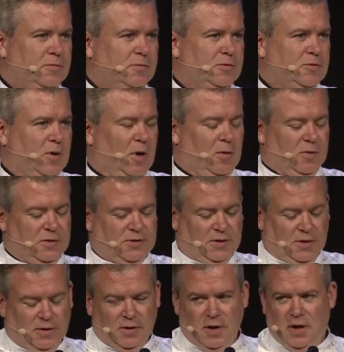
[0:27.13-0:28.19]
So I was
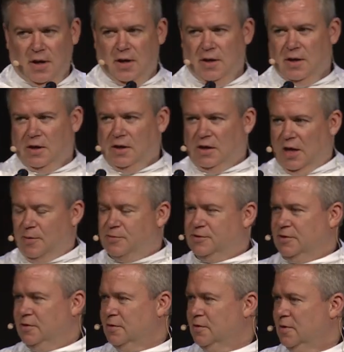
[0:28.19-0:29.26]
in
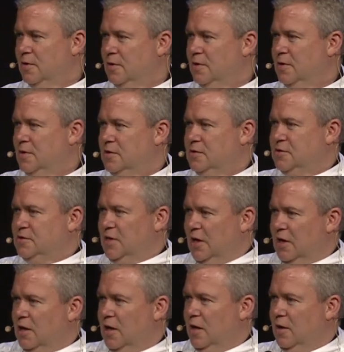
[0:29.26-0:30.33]
Clemson,
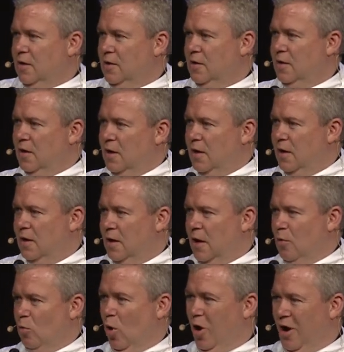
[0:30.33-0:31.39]
Seneca,
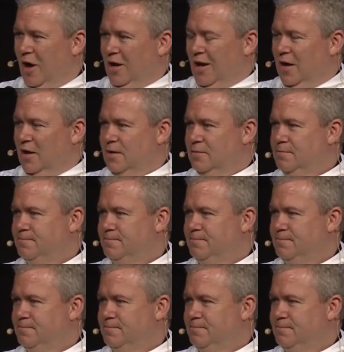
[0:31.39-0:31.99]
and Walhalla.